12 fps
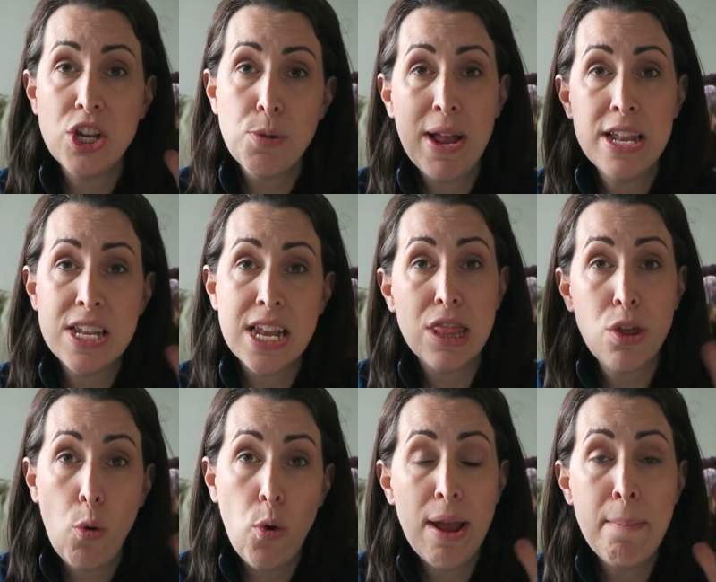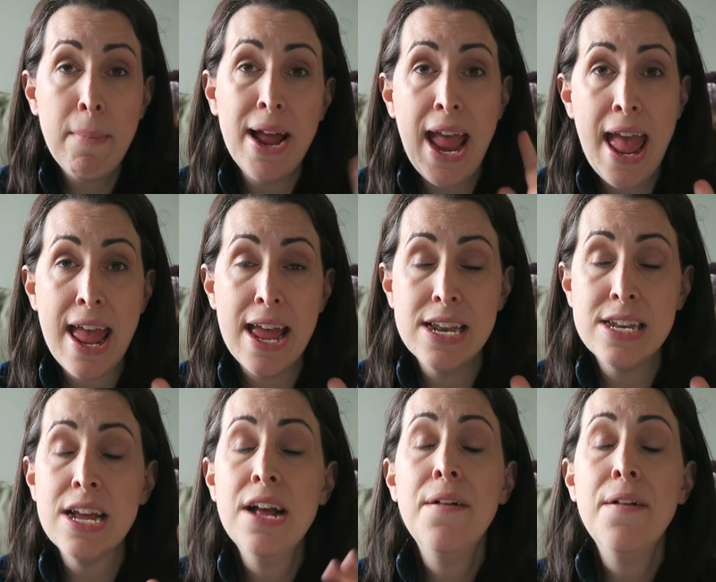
schmancy thought in my head.